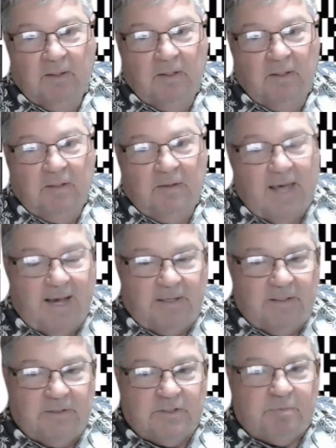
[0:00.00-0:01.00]
that
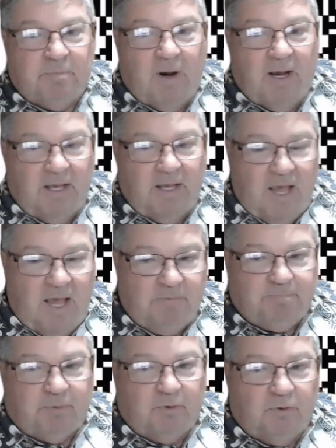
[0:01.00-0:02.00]
is my
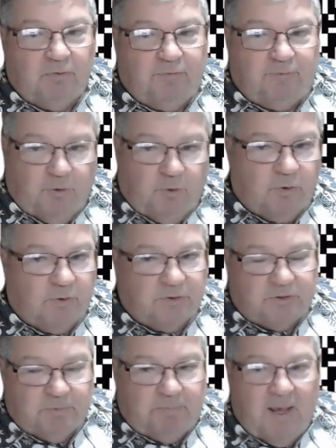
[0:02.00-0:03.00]
April Fool's
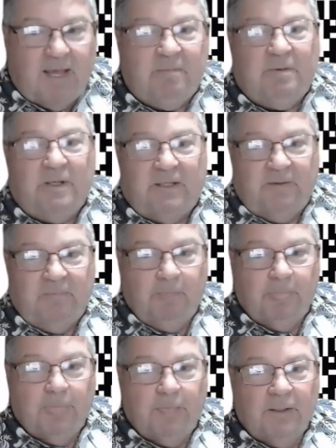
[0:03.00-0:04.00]
baby
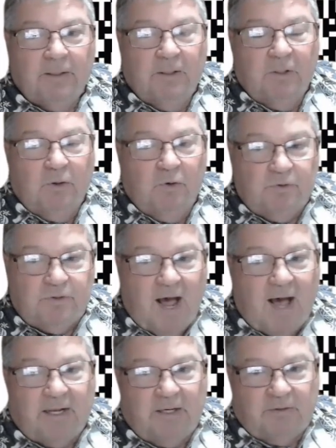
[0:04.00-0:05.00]
who
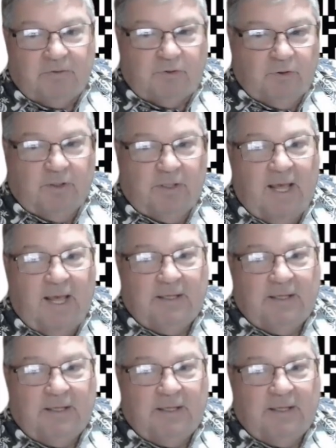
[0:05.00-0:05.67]
died at 38.